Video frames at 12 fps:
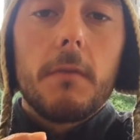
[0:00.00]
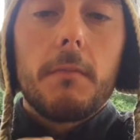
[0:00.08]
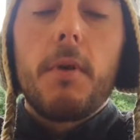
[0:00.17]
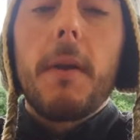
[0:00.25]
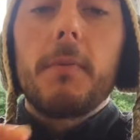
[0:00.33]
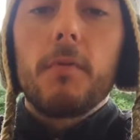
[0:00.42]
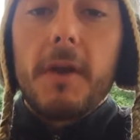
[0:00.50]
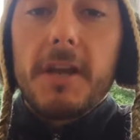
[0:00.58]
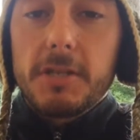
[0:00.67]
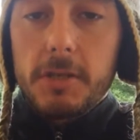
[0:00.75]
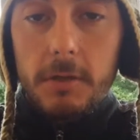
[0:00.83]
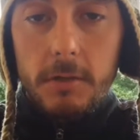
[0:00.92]

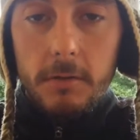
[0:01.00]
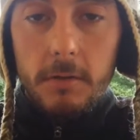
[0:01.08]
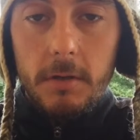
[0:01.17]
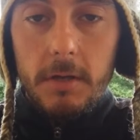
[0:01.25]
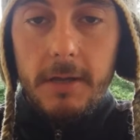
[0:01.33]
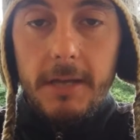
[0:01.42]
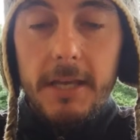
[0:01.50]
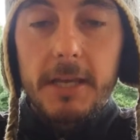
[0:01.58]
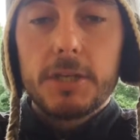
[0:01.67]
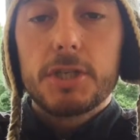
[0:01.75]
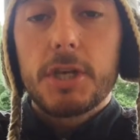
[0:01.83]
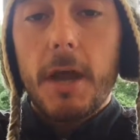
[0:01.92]
preparation
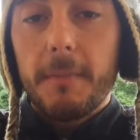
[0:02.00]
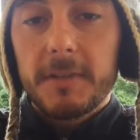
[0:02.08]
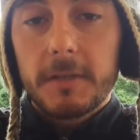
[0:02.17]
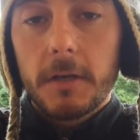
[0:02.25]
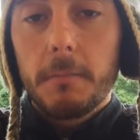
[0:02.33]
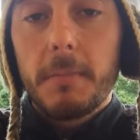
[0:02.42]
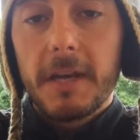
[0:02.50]
is Shamtha